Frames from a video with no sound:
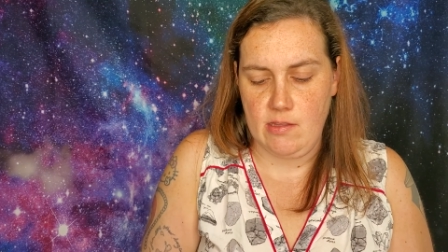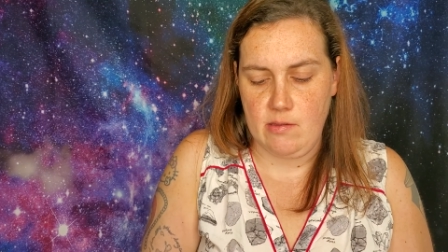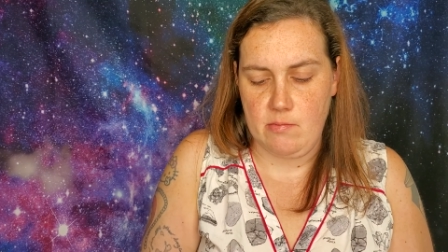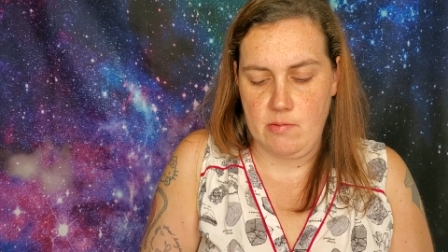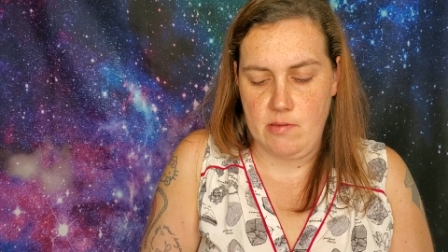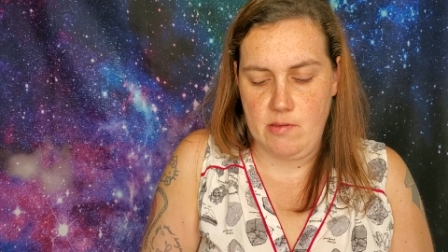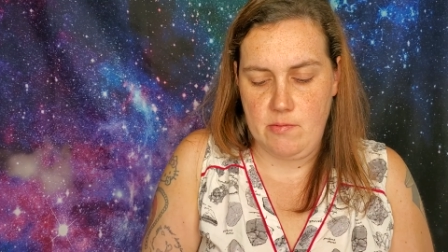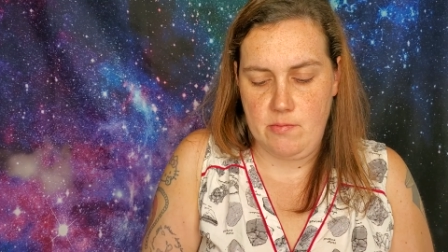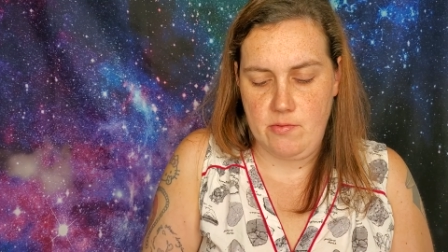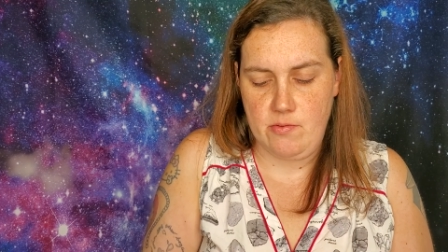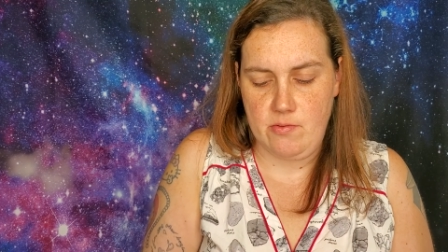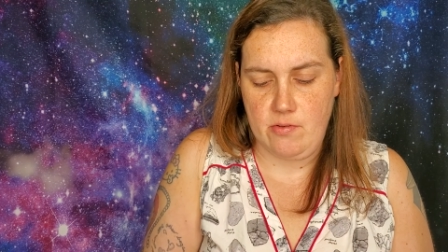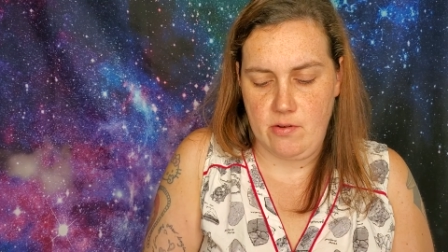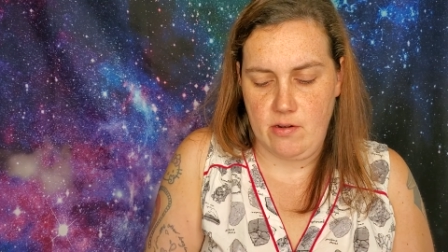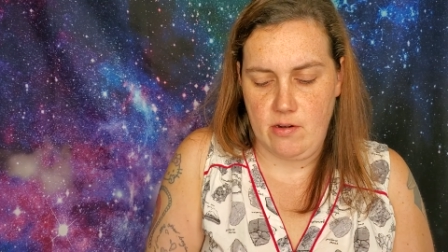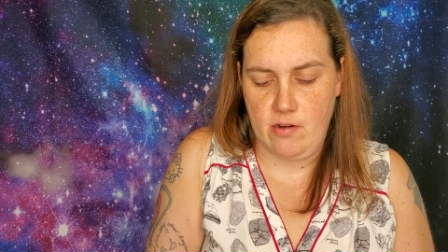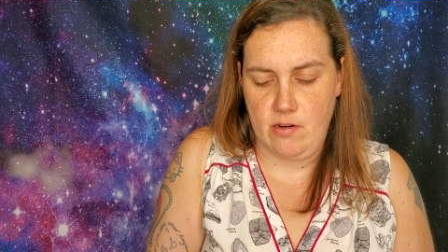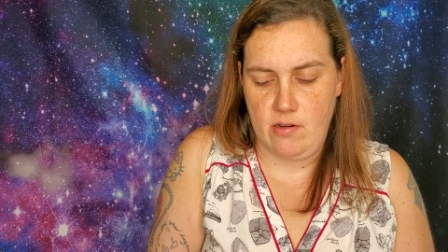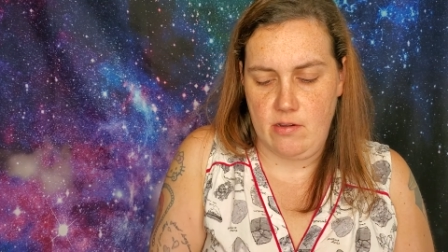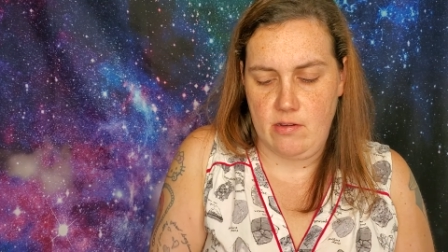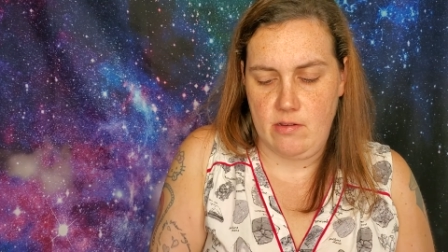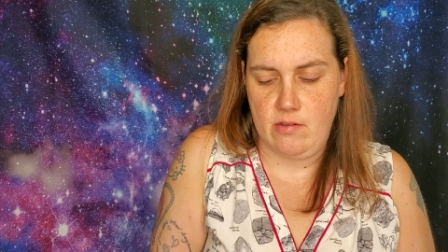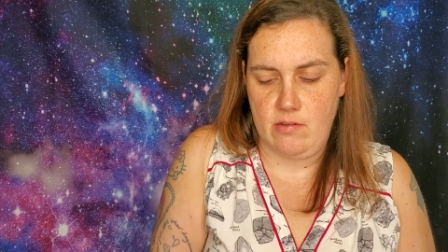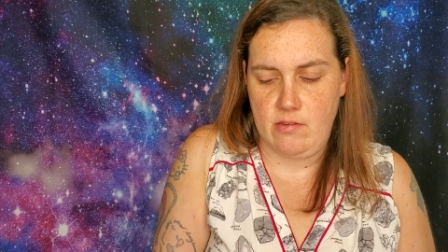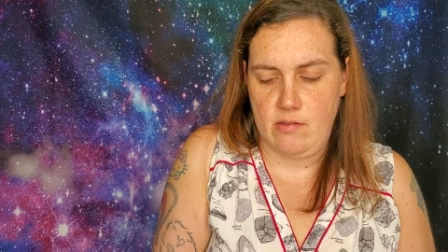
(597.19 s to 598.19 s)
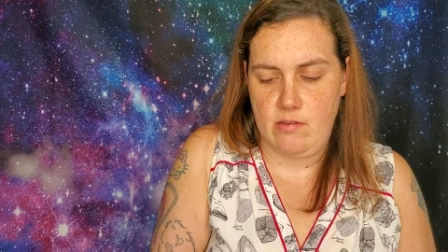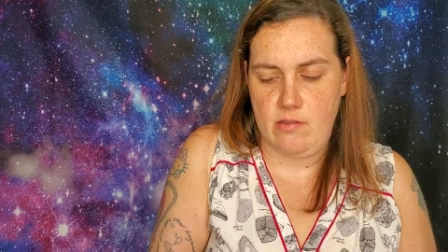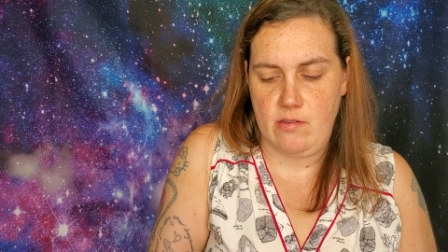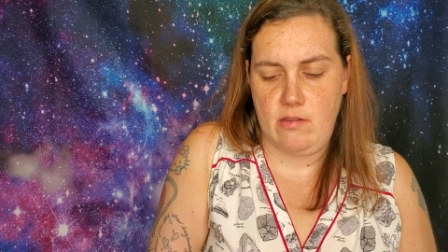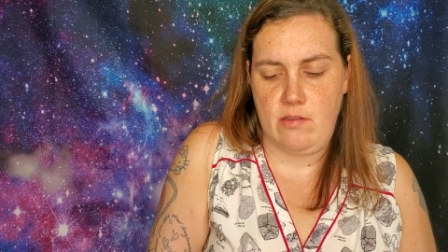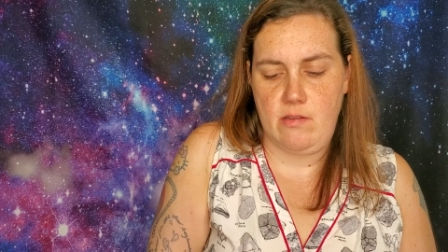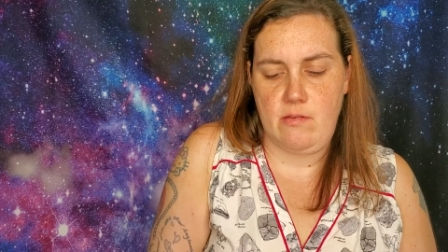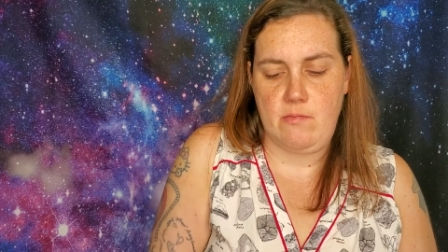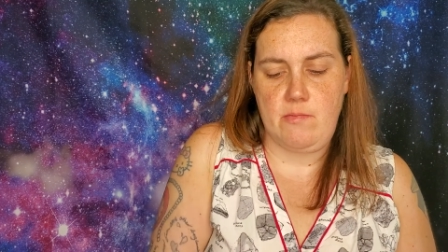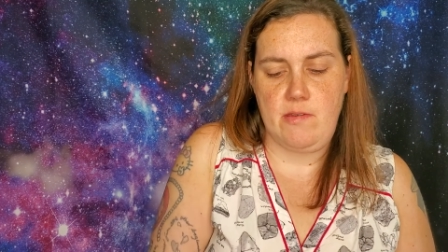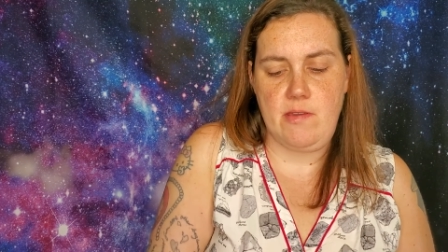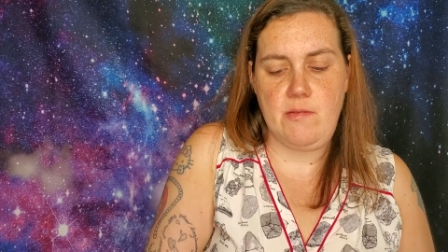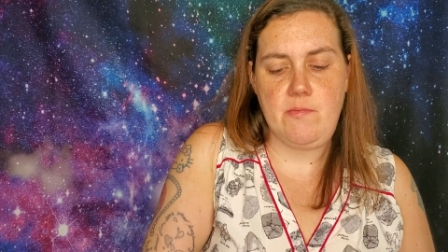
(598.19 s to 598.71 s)
People were
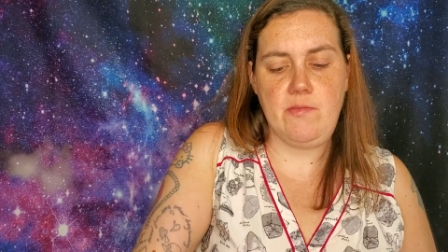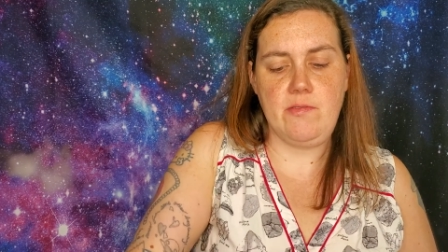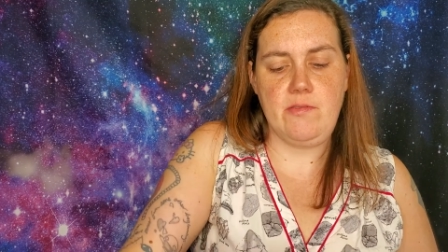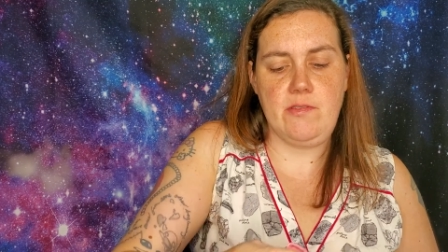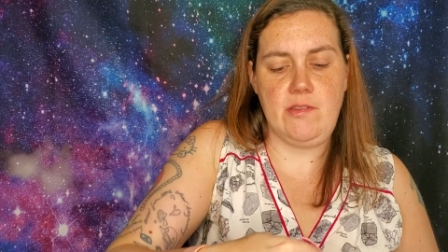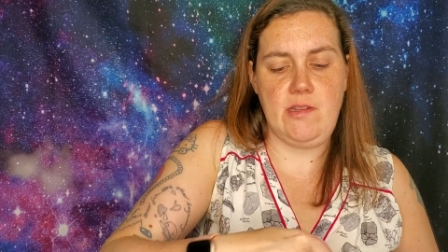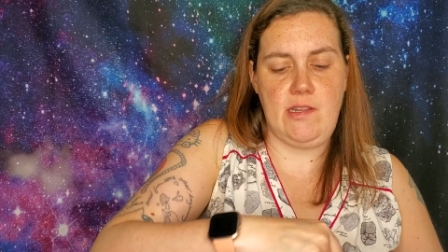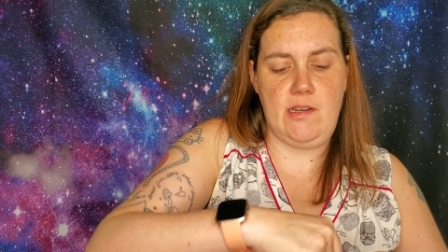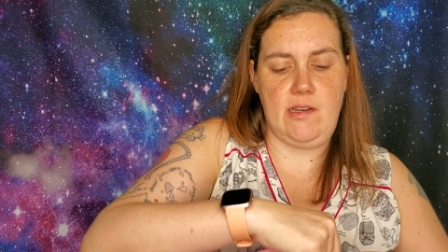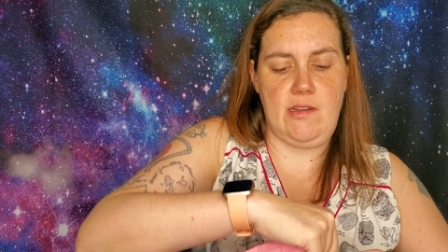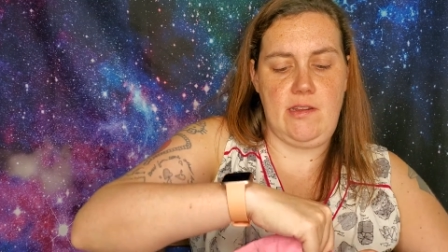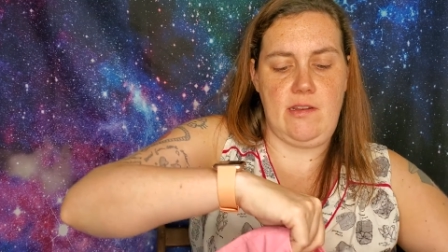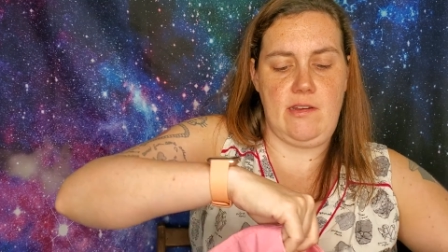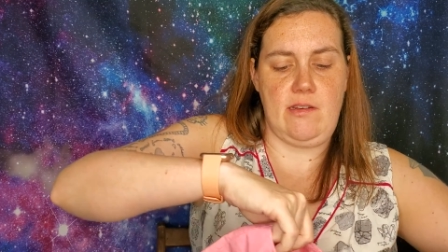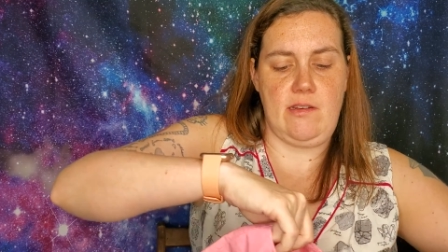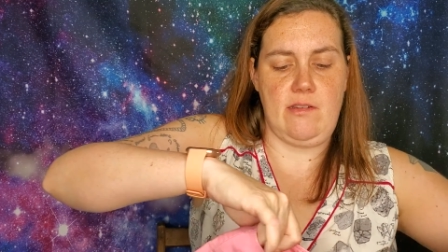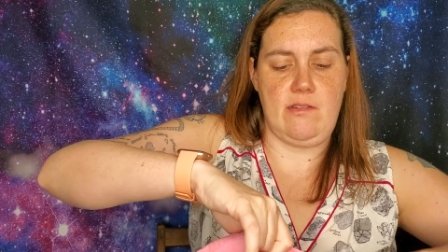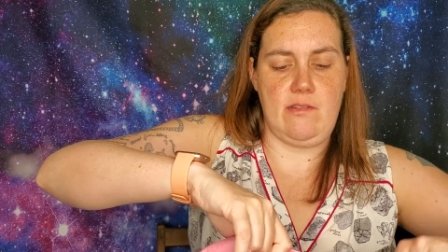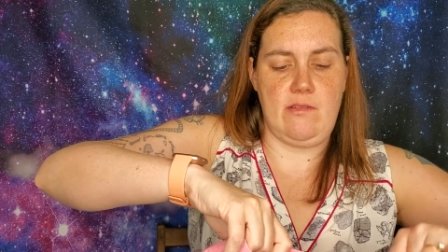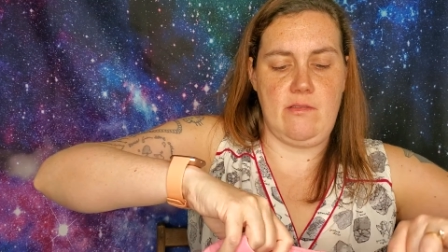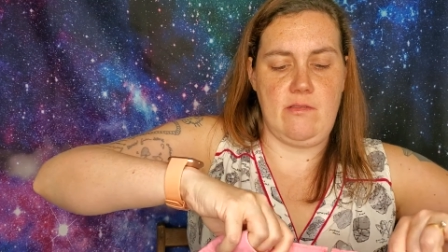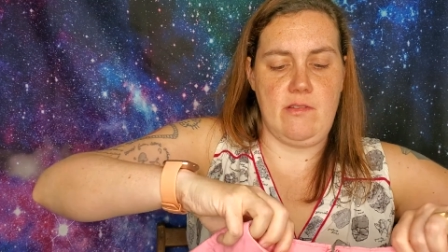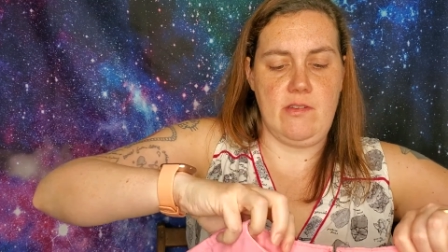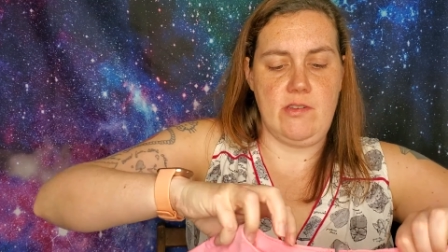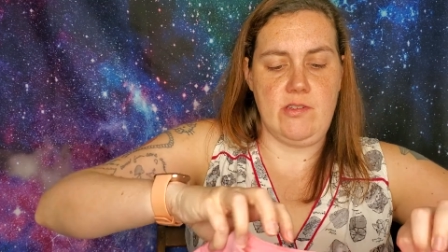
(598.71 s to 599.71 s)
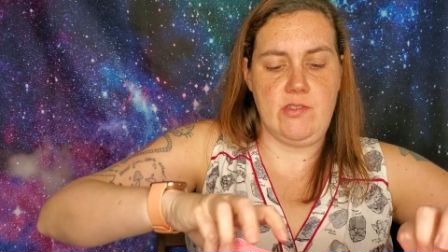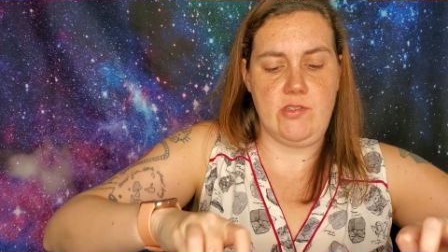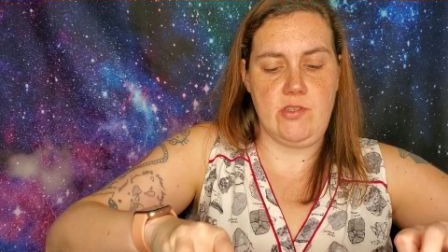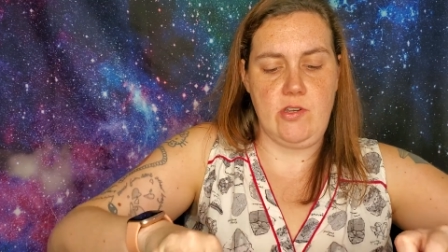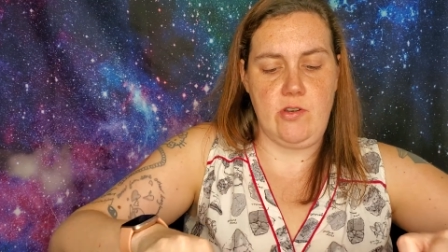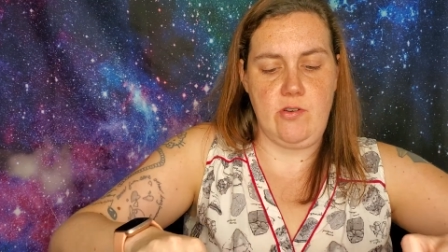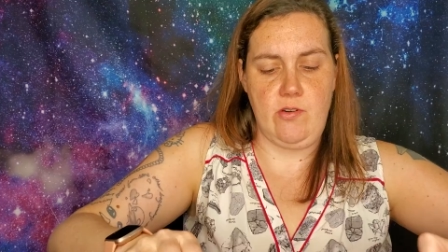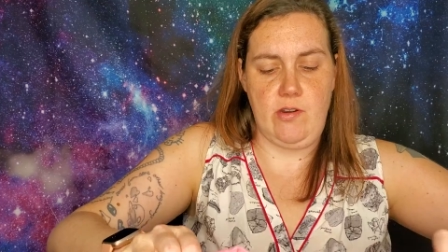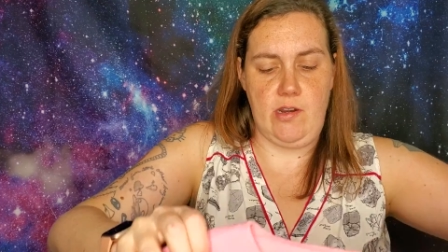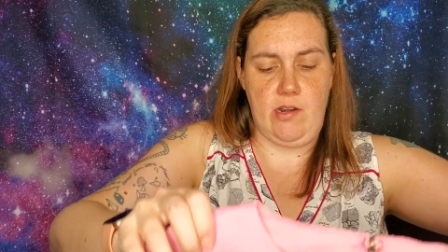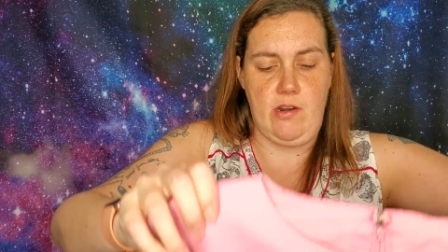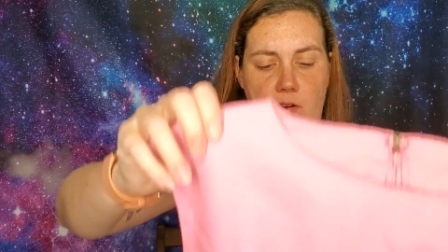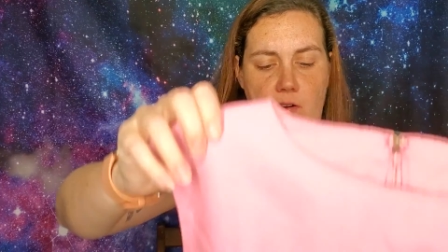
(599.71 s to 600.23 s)
people knitted and sewed at